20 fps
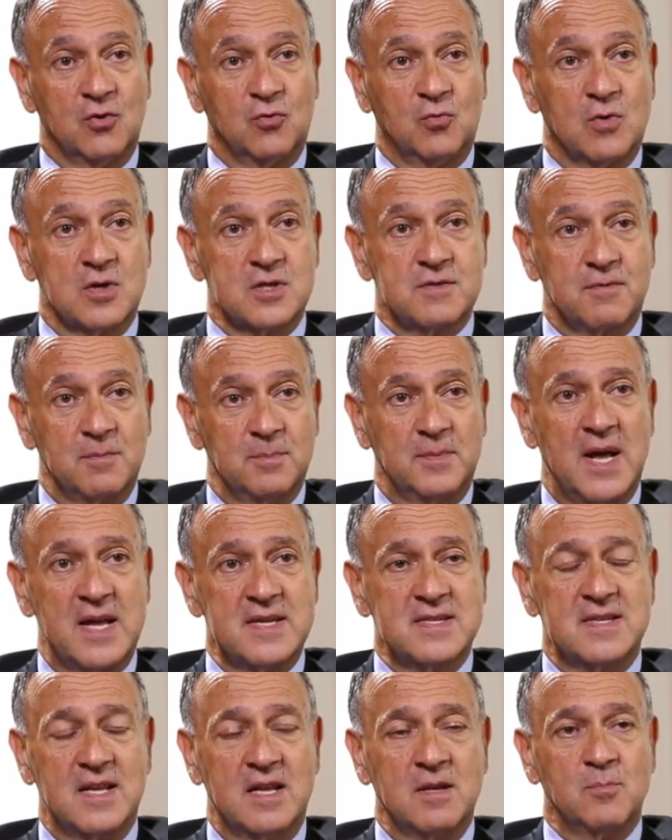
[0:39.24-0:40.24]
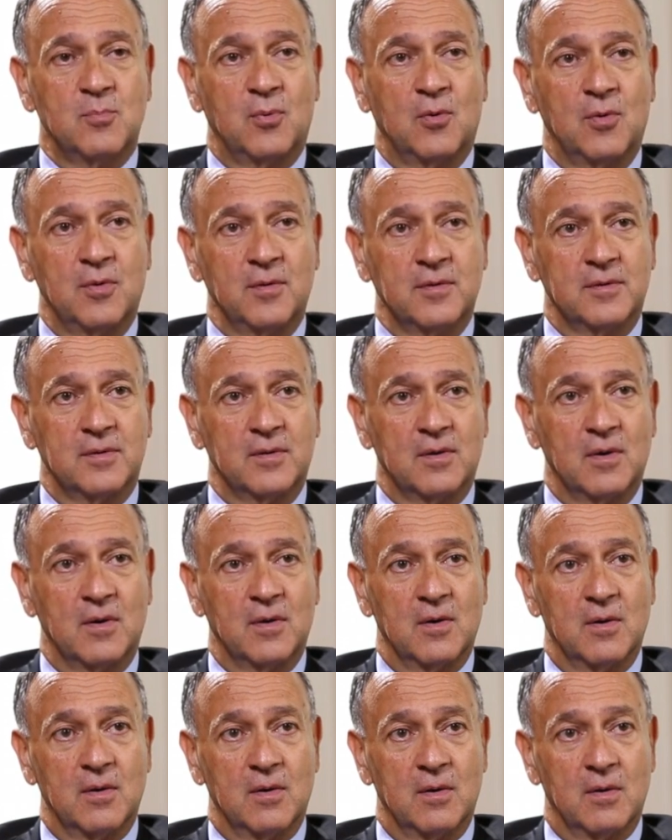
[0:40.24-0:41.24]
it was, from that standpoint,
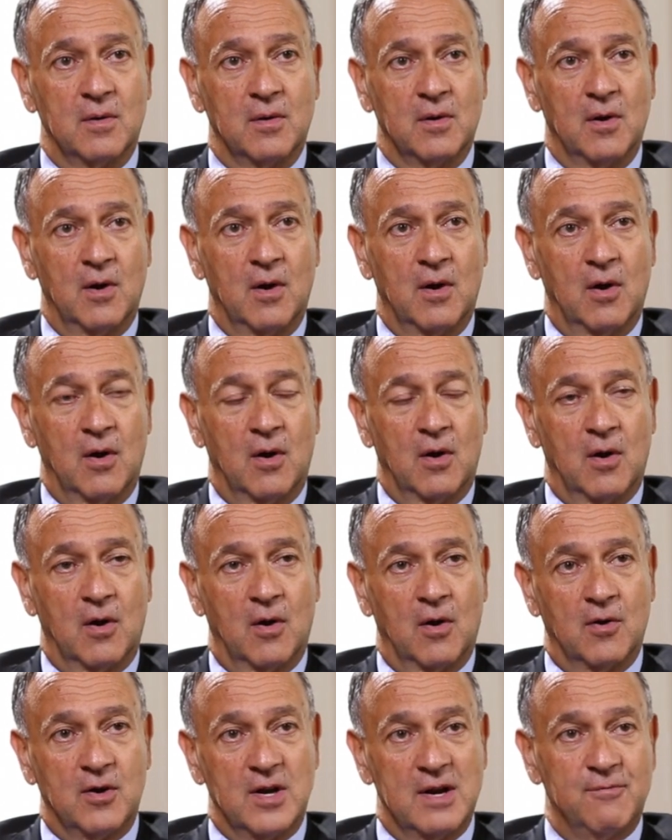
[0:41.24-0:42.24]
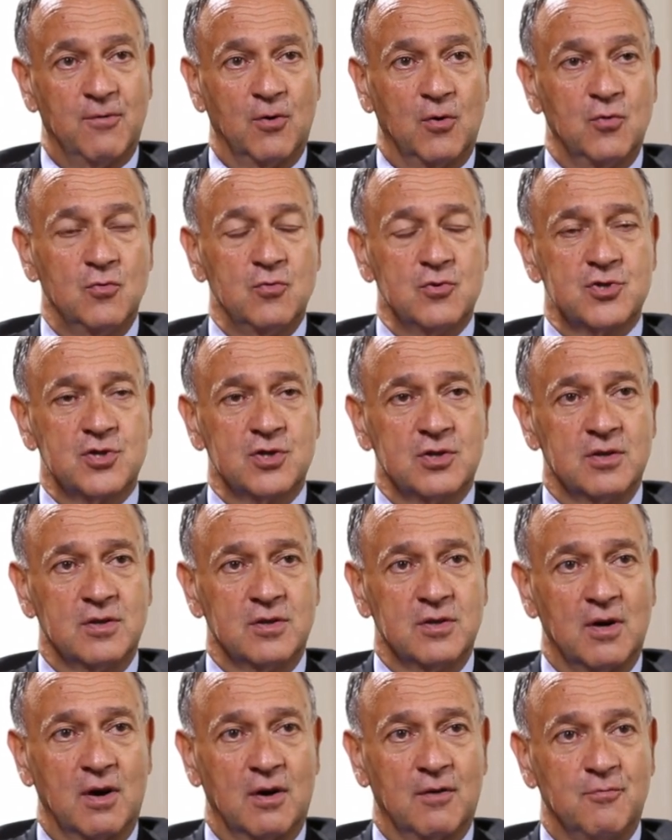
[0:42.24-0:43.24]
an
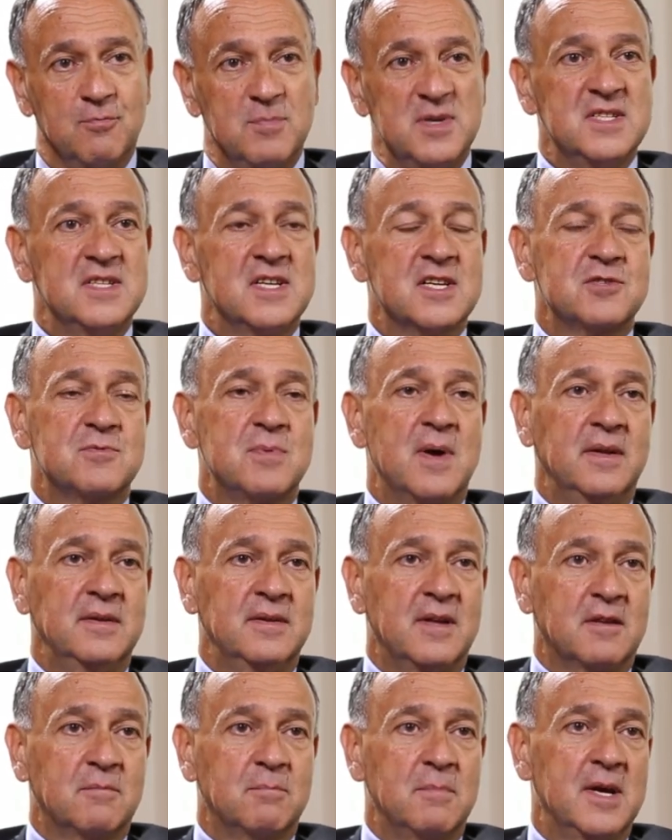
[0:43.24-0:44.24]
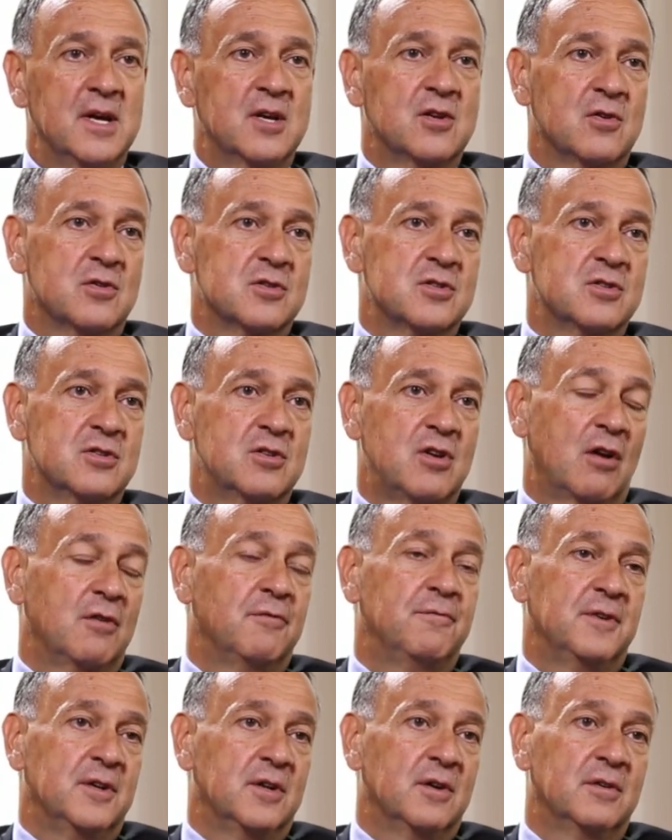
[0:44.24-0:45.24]
evolution of business trend that makes us
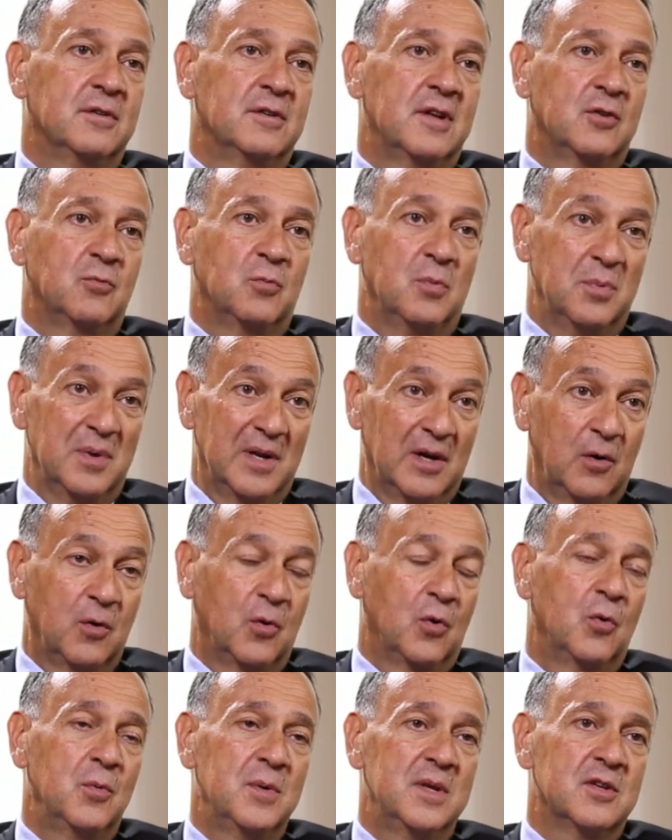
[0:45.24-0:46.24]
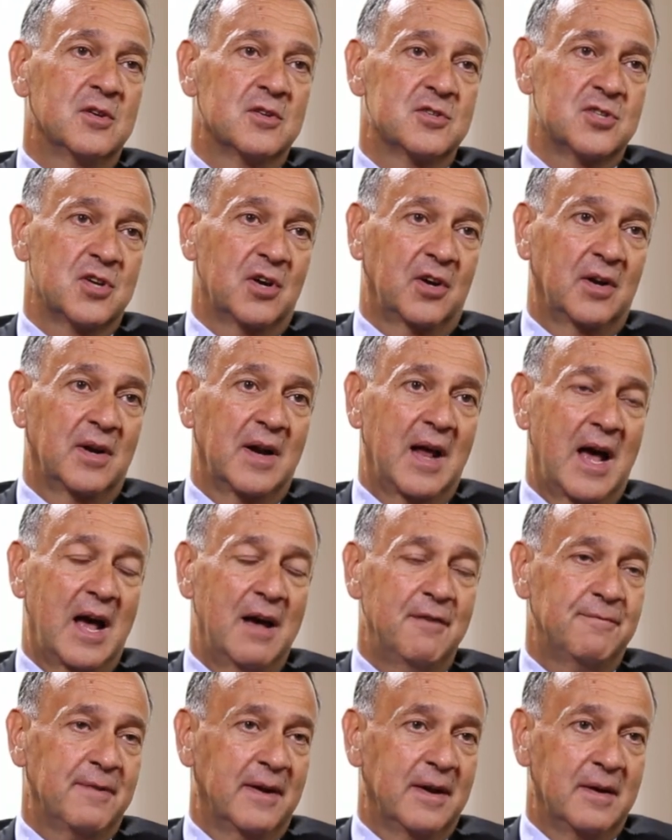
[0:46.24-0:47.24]
confident that we will grow in the second
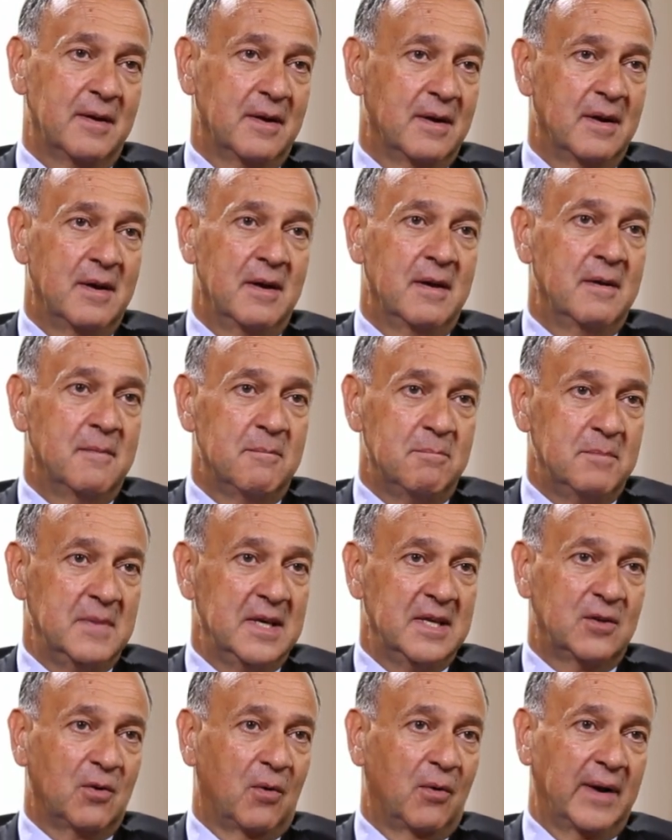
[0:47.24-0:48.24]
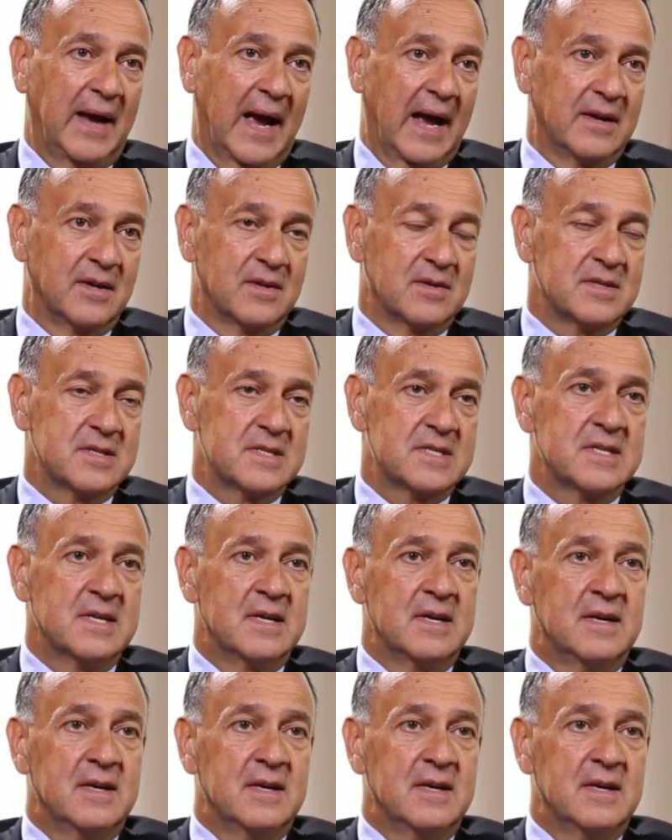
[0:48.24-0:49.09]
half and meet our guidance.